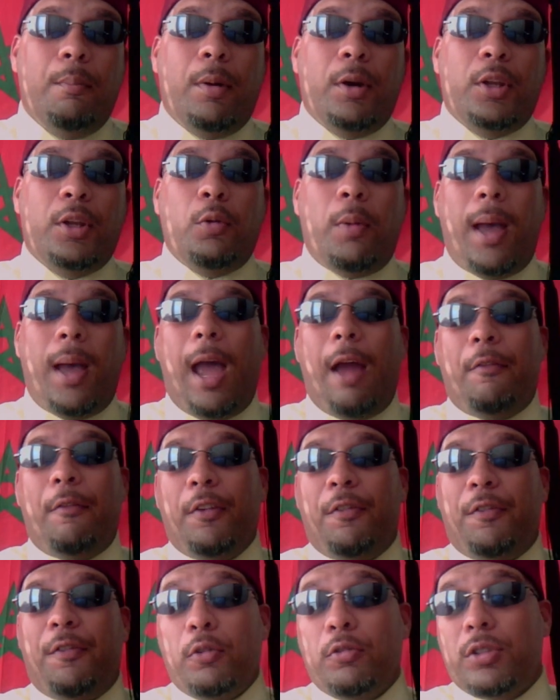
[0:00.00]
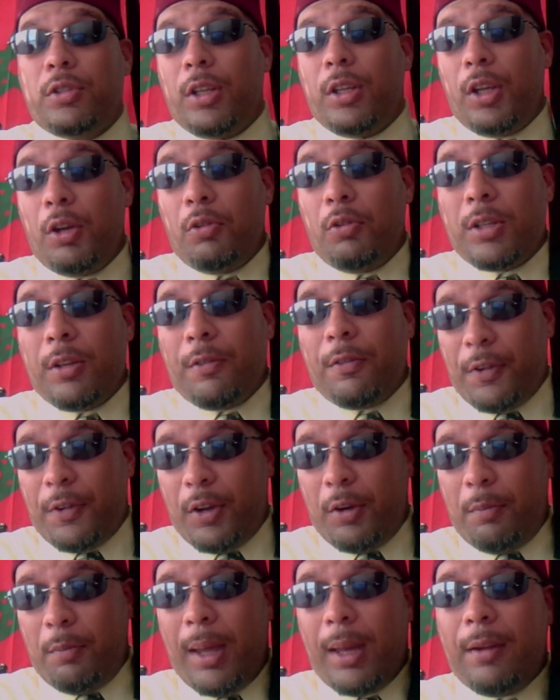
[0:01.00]
but you have refused to use it for
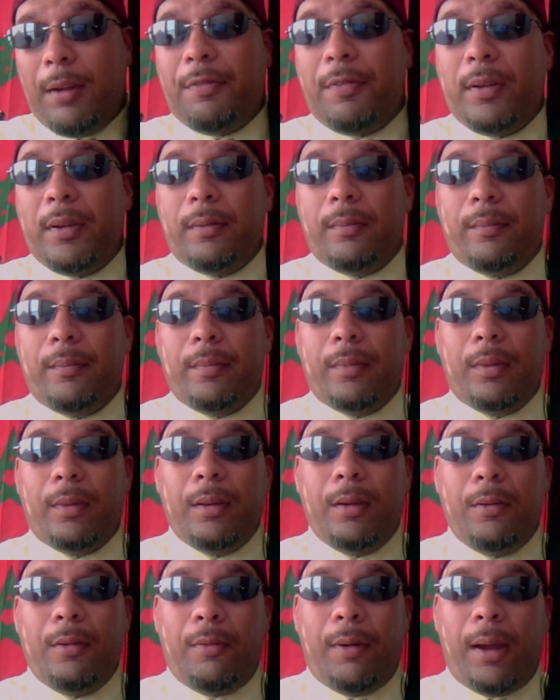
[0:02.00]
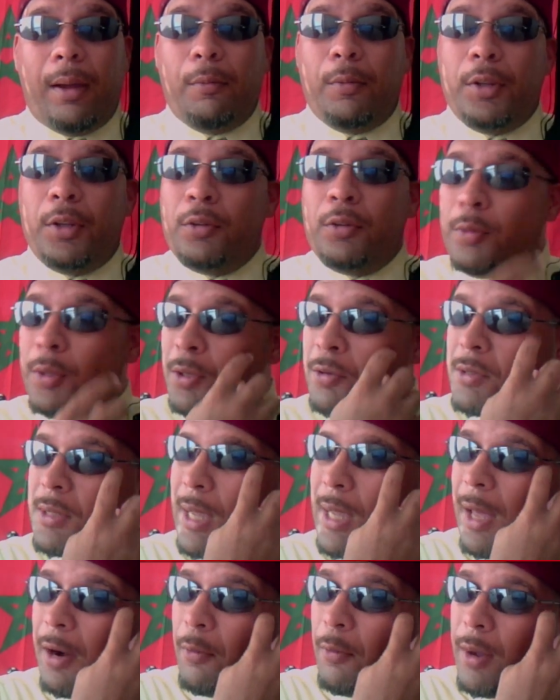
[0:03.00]
your benefit, right? When you
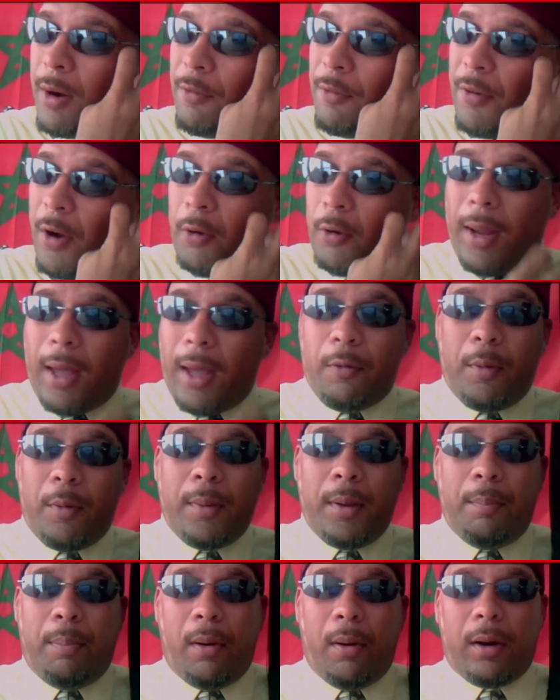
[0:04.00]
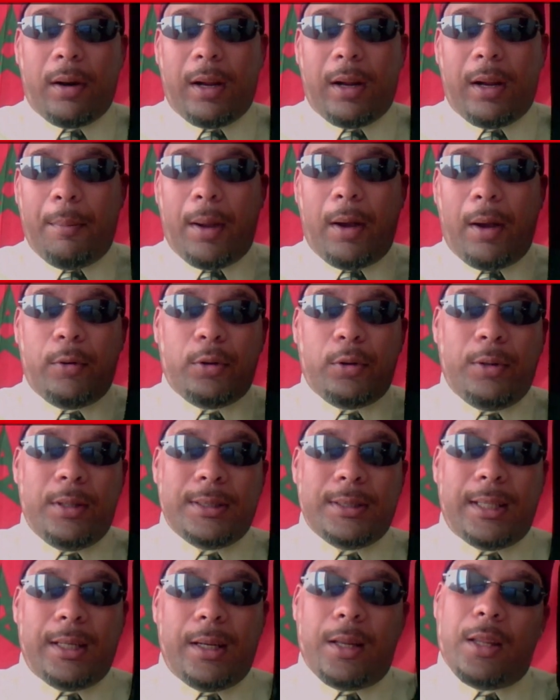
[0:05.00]
say, I don't want to vote, I don't want to be a part of the government, I want to do
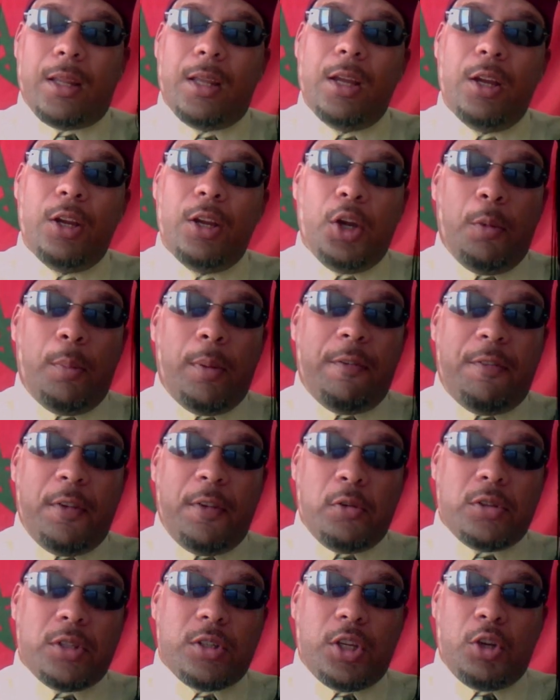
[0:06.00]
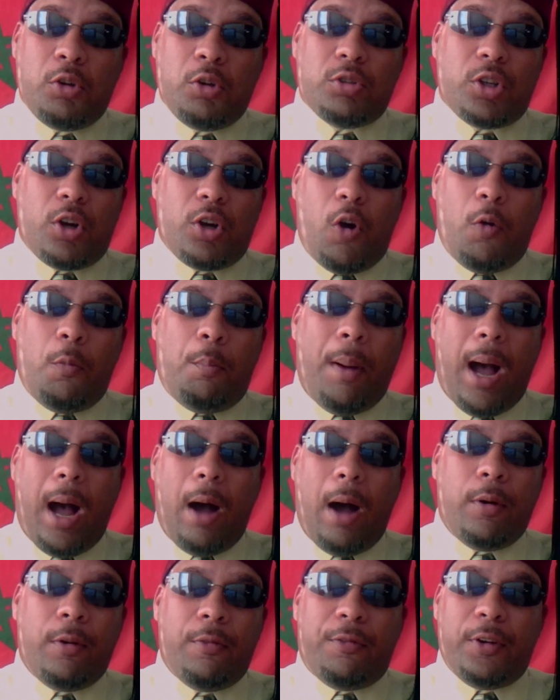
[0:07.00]
this and that, you're refusing to use your own
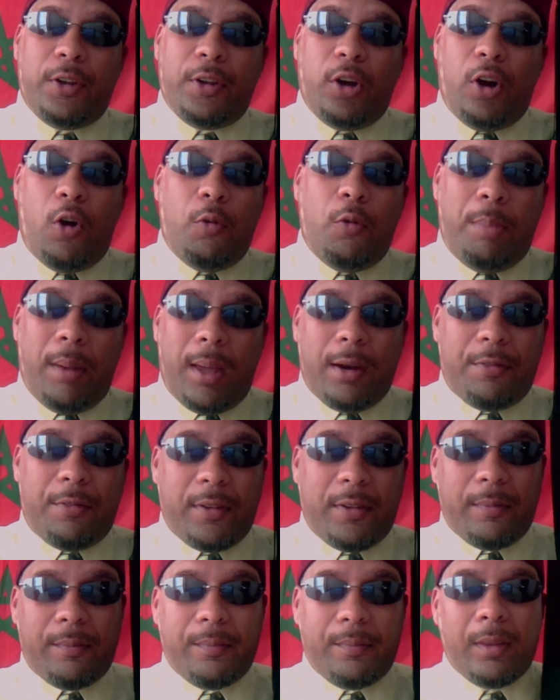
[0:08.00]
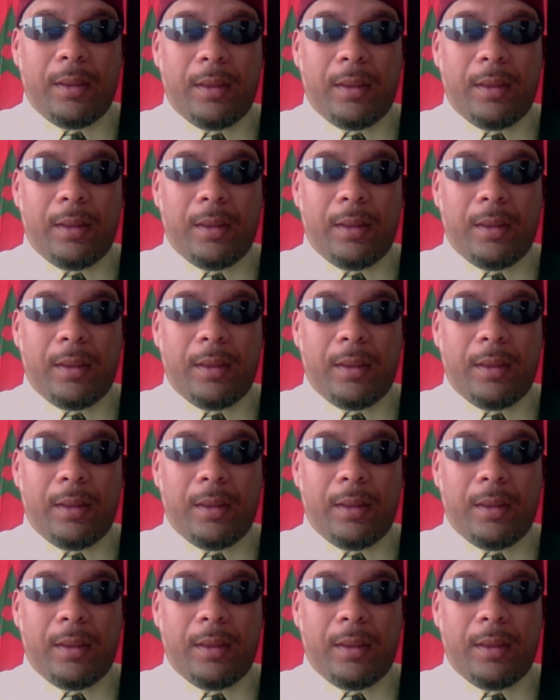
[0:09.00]
power for your own benefit,